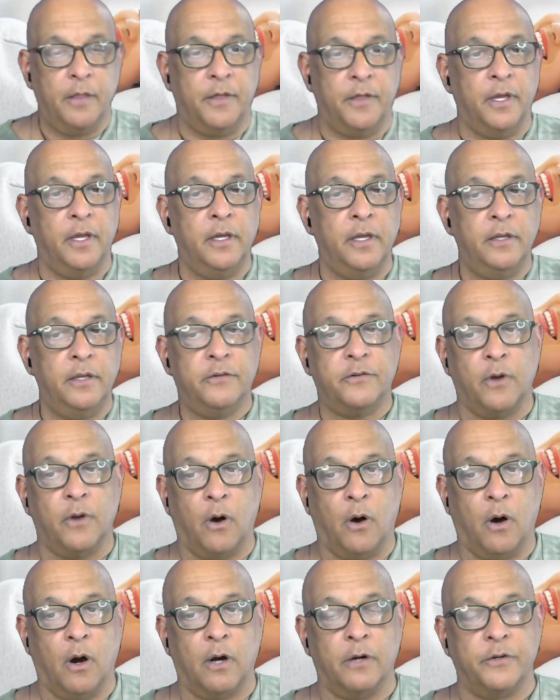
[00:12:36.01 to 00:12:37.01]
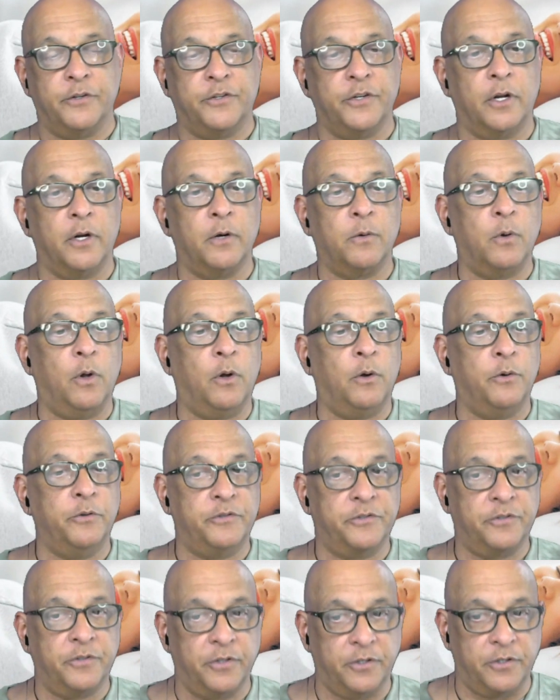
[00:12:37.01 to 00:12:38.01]
These are general
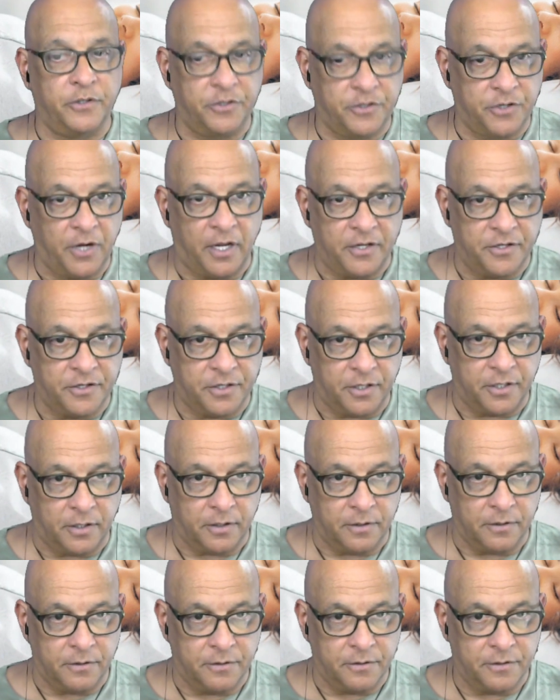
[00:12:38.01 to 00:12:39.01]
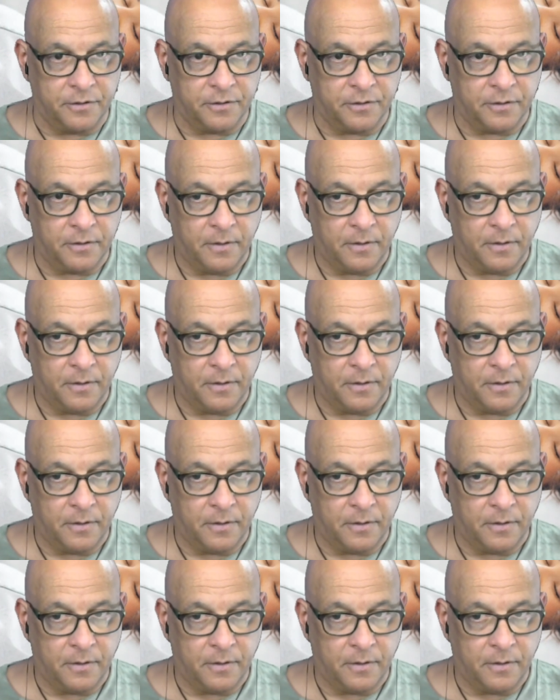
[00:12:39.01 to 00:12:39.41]
suggestions.